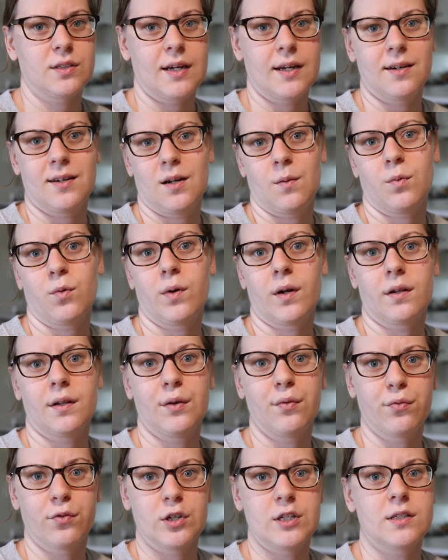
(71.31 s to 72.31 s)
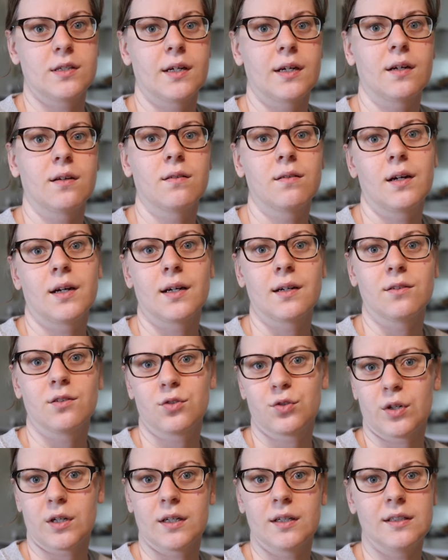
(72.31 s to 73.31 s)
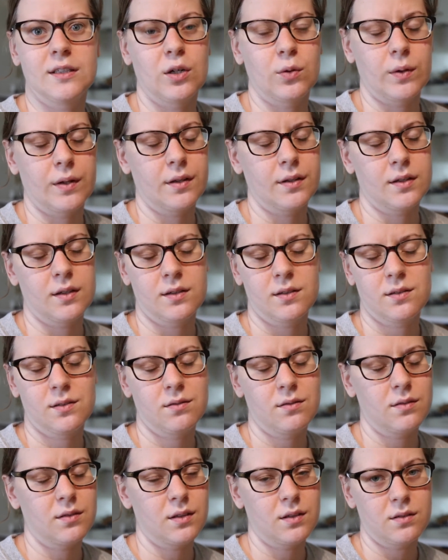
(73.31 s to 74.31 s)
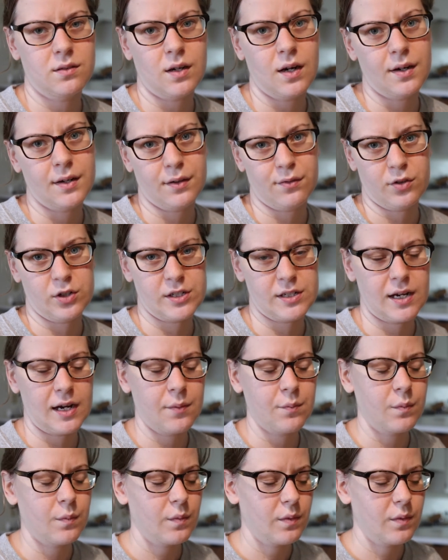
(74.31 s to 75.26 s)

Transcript: end up quickly freezing and trying to deal with it a different time.